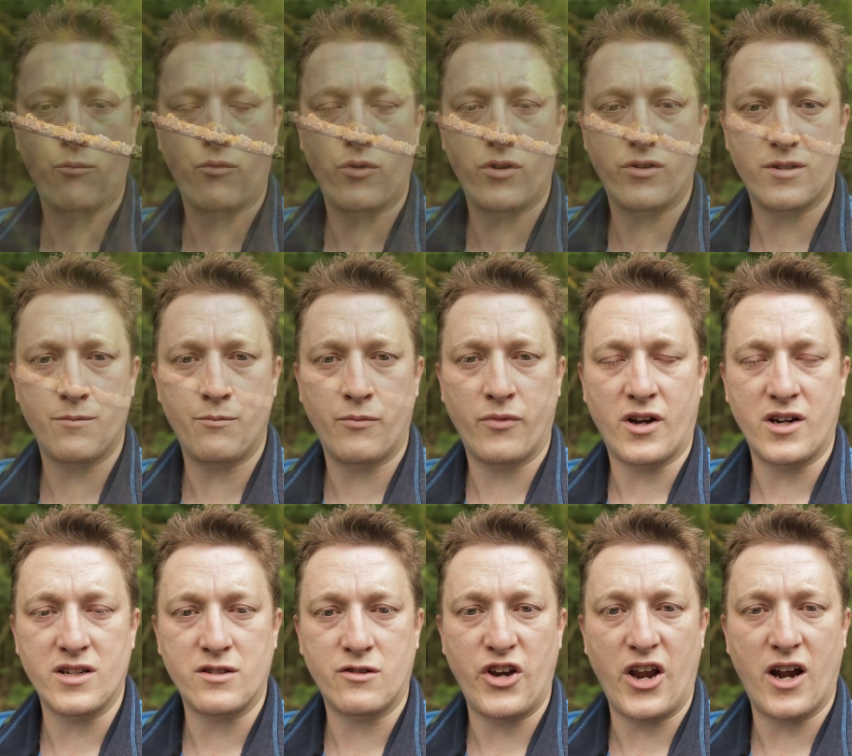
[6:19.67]
with some
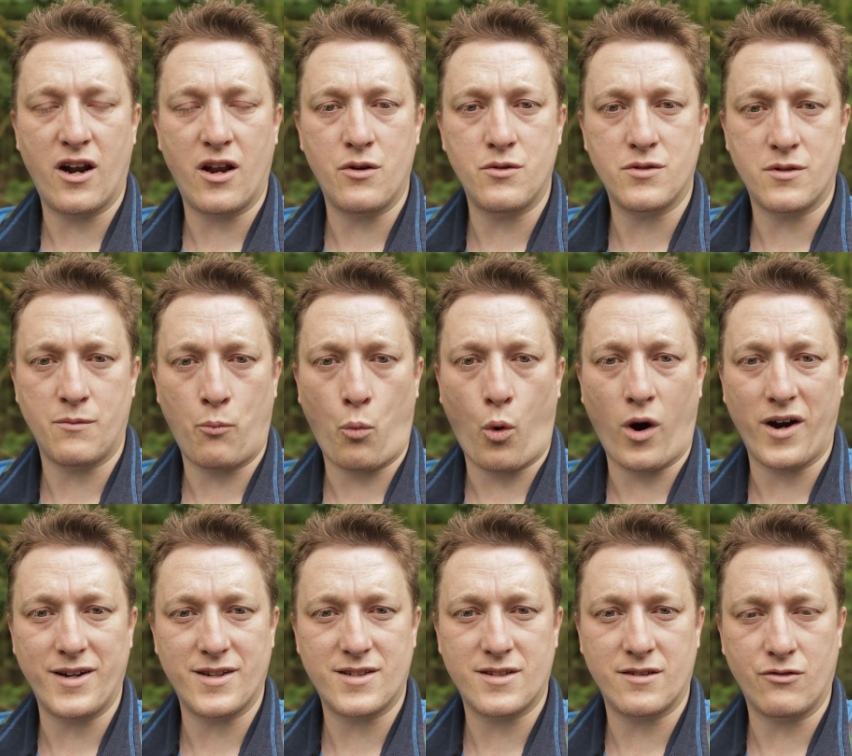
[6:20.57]
nice yellows and
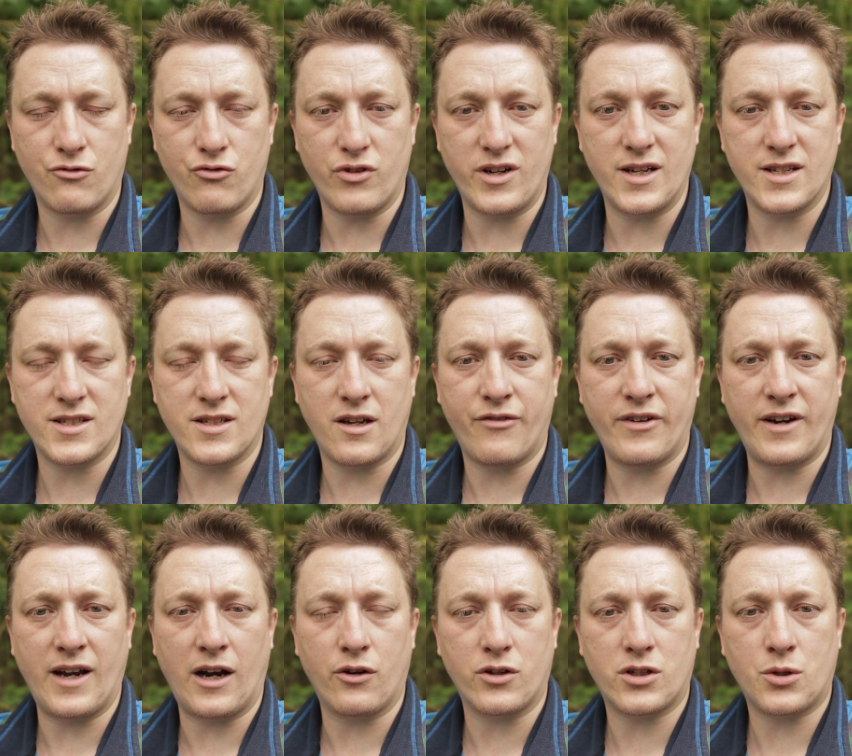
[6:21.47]
whites and greens, and I
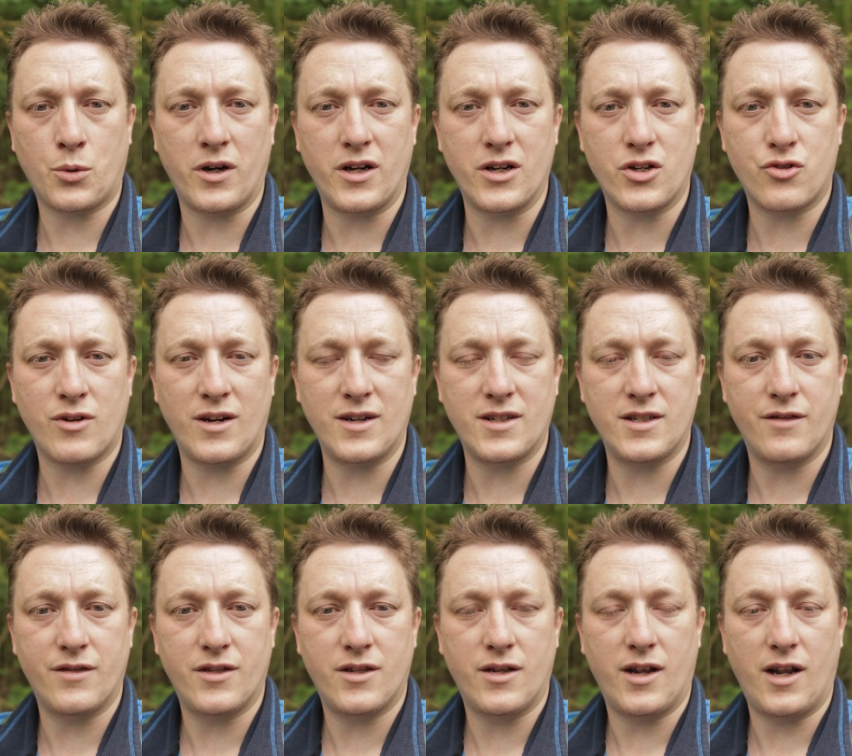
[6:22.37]
think that looks quite
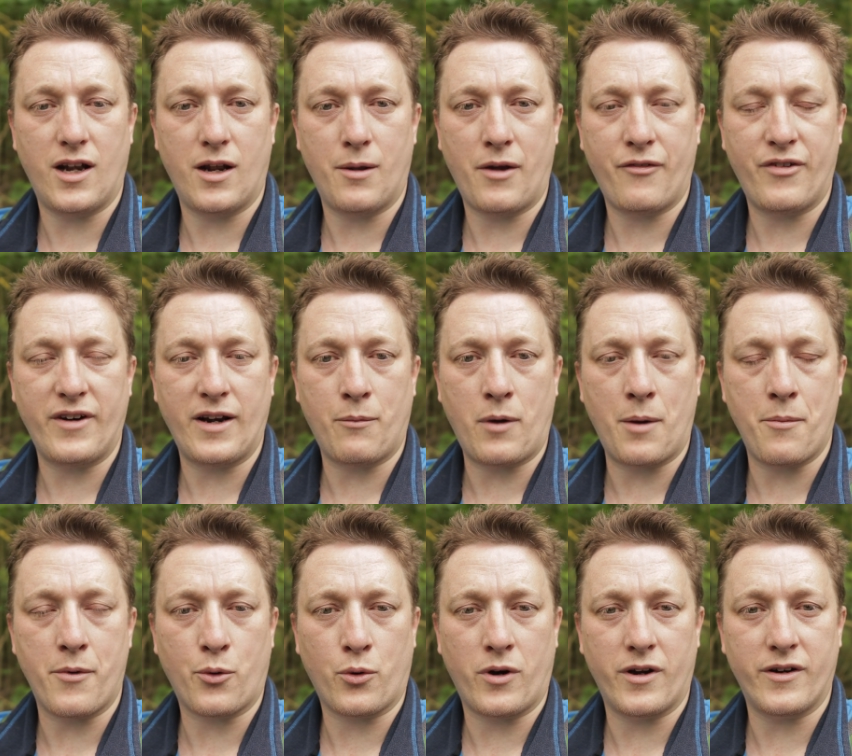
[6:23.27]
attractive. I think that
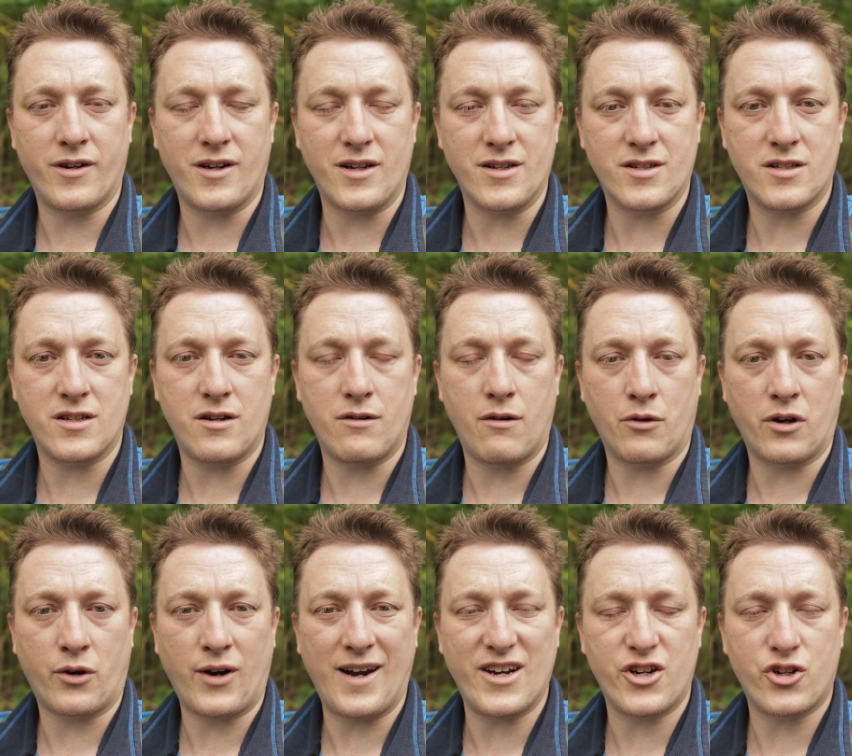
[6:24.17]
might be quite nice. So I'm
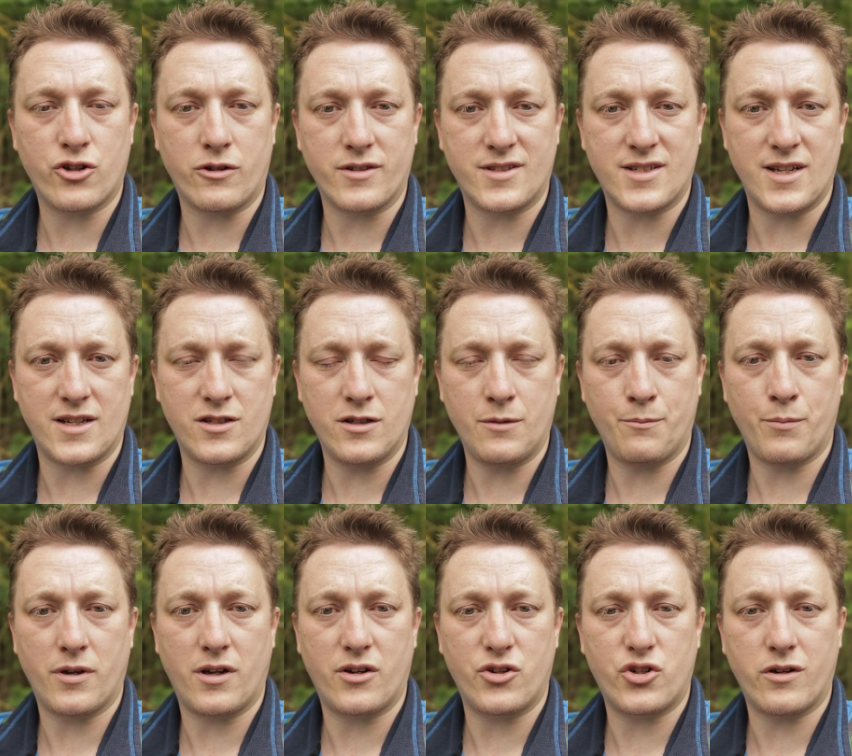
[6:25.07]
going to get the shot set up,
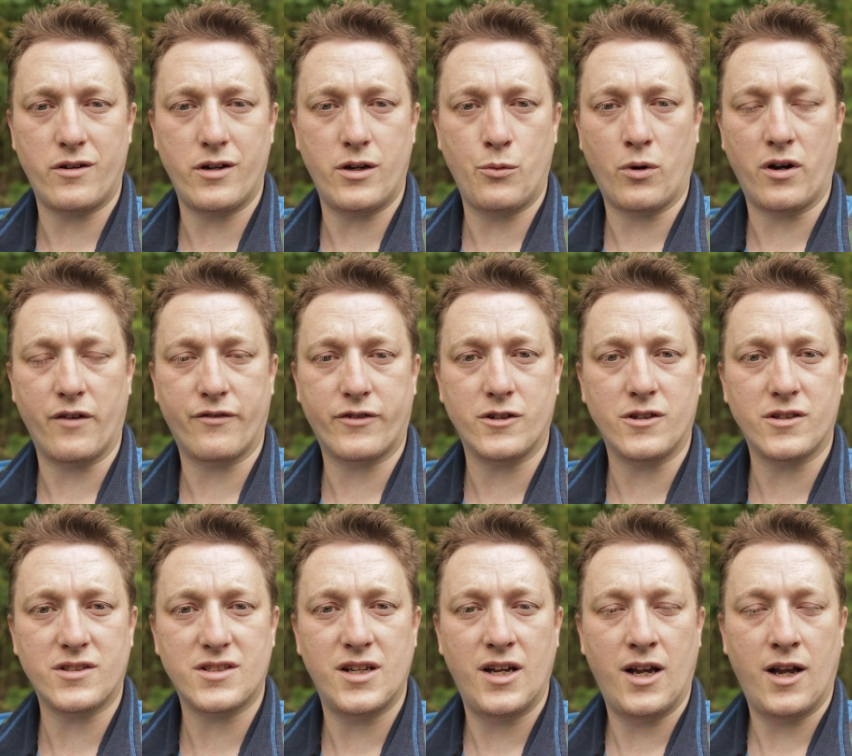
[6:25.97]
show you what I've
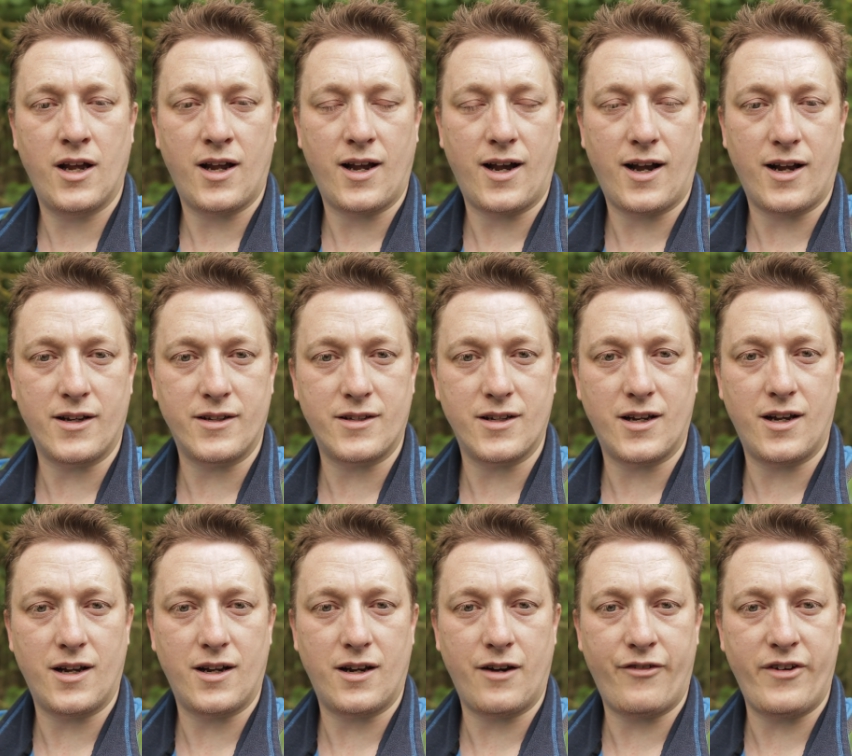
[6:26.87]
got, and
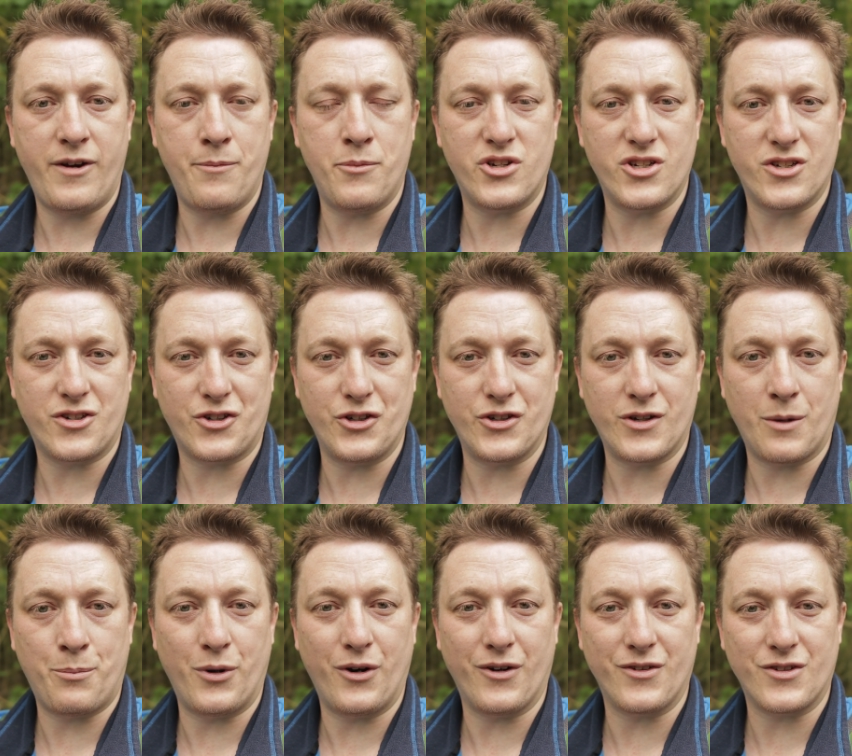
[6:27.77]
if the image is good
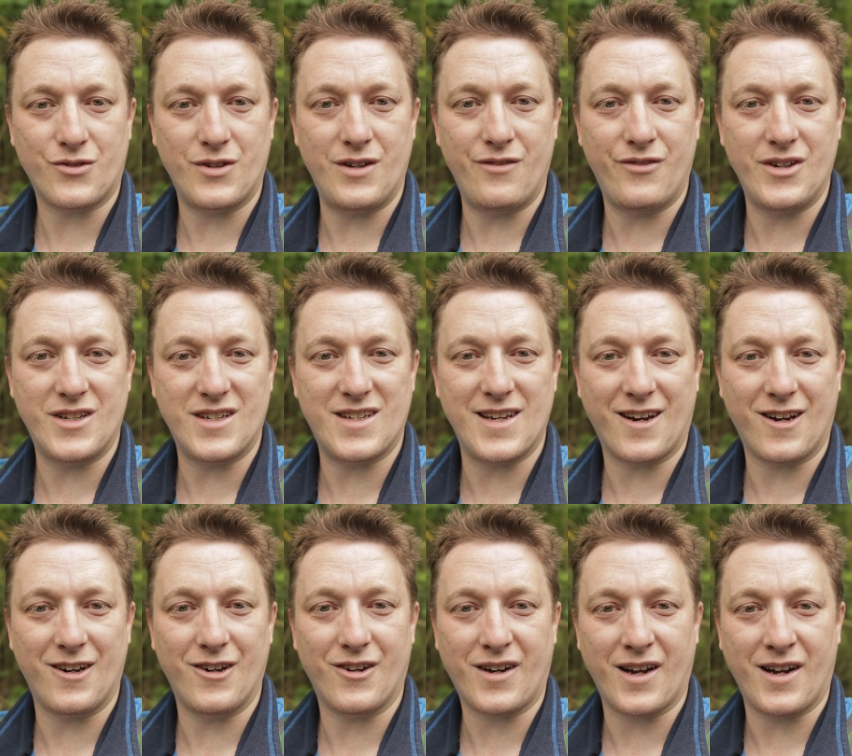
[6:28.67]
I'll put it on screen for you to
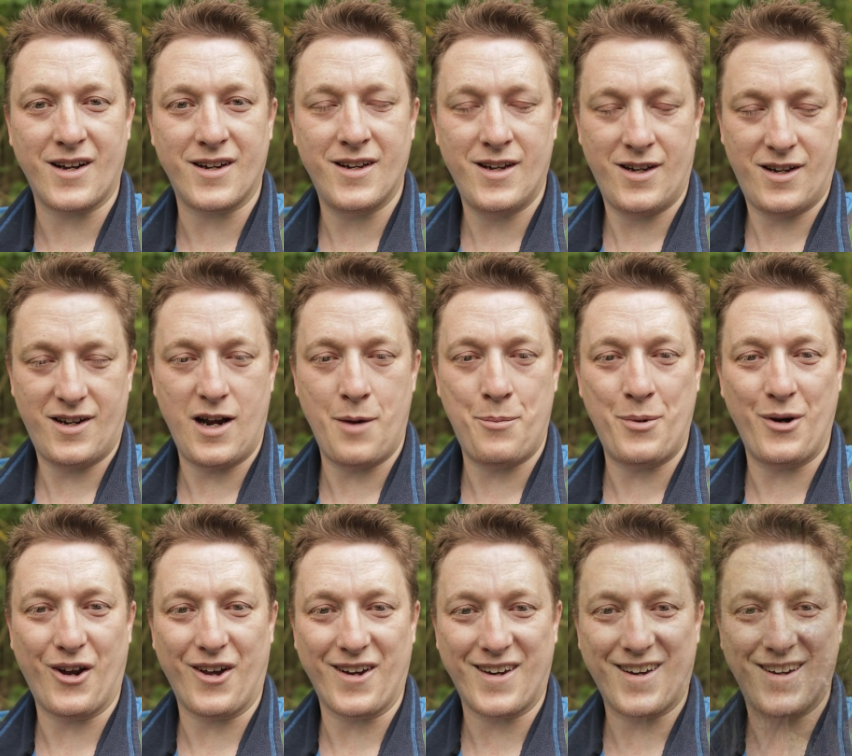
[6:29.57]
take a look at. Hope
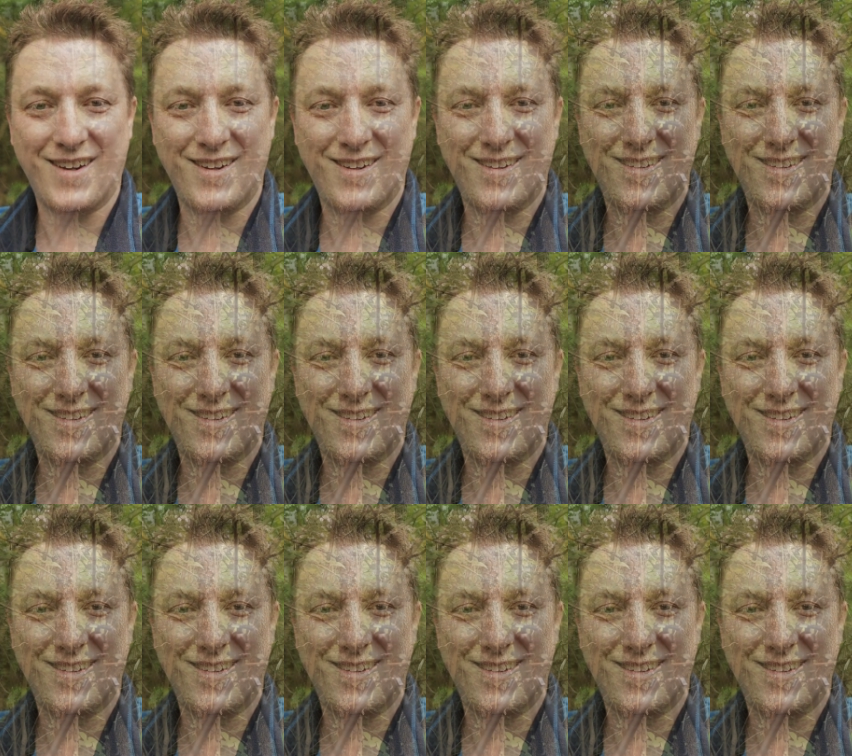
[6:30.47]
you like.